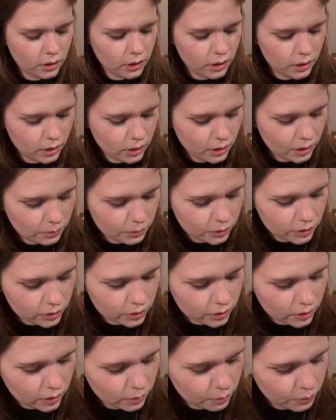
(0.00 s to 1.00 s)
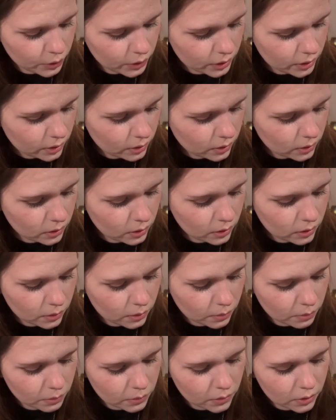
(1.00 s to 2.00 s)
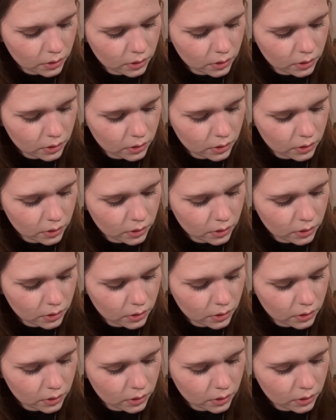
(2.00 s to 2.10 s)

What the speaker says: And I'm just gonna put them